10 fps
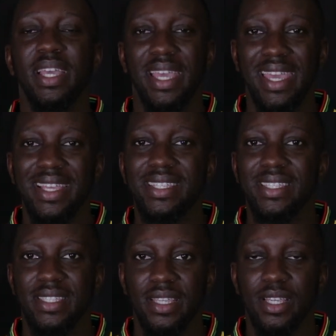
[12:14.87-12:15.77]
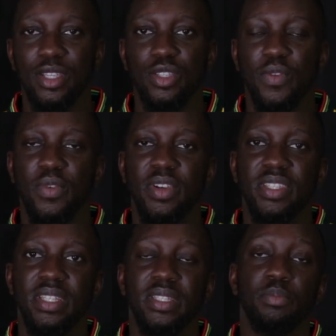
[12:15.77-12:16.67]
is. So for
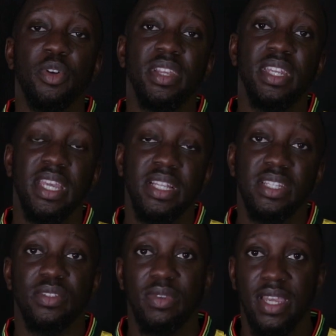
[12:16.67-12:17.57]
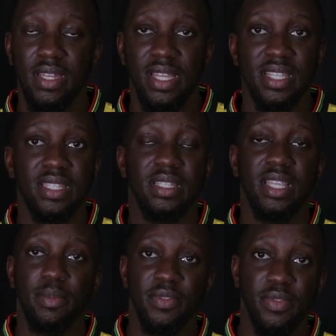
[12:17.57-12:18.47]
instance, Broken English, right, is a
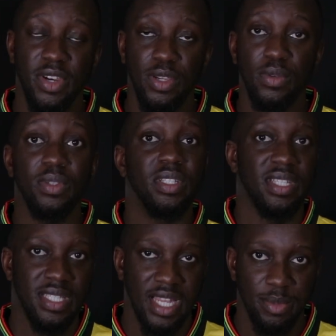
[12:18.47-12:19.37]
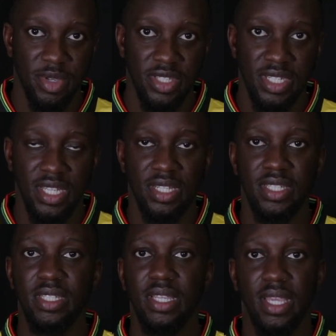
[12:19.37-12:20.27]
type of Creole, just like Pidgin
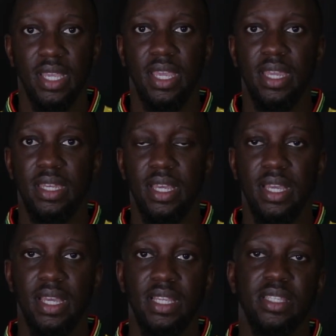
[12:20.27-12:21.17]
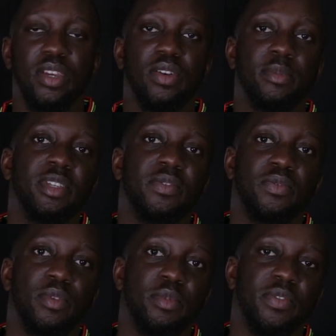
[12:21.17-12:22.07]
English, and it's a corrupted
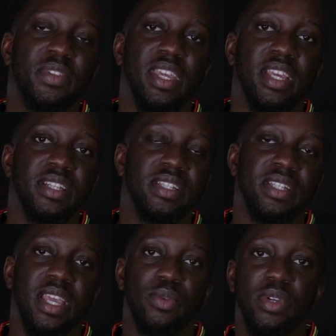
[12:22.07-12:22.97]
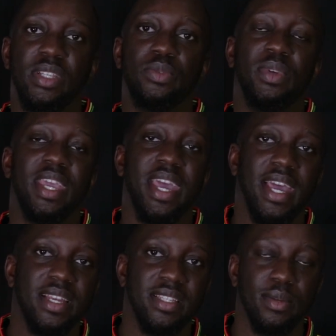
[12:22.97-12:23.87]
form of the English language. We
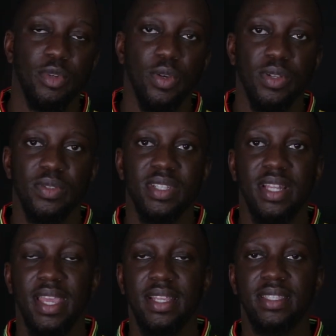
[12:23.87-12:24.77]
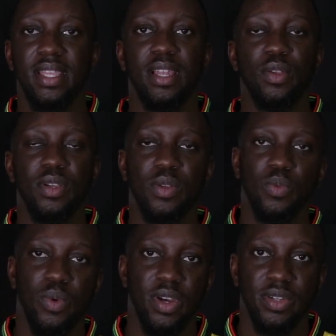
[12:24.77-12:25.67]
add some local slangs and local
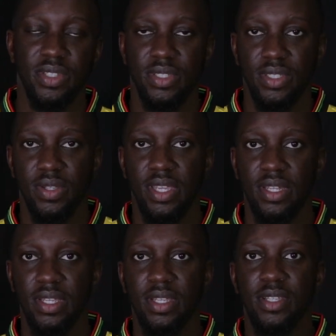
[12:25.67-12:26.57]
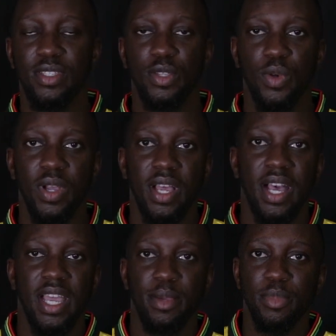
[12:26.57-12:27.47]
words to it. So
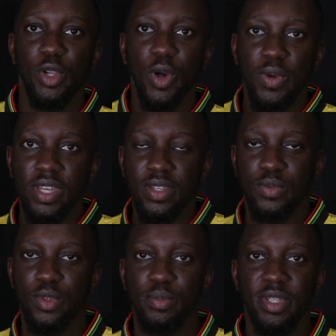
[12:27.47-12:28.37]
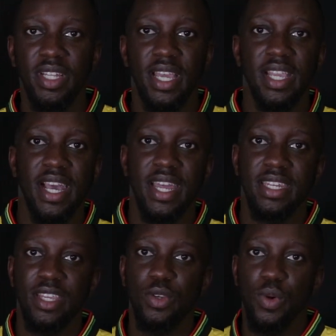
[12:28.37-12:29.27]
I am going will be like I
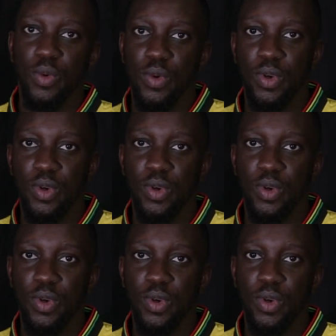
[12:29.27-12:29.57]
dey go.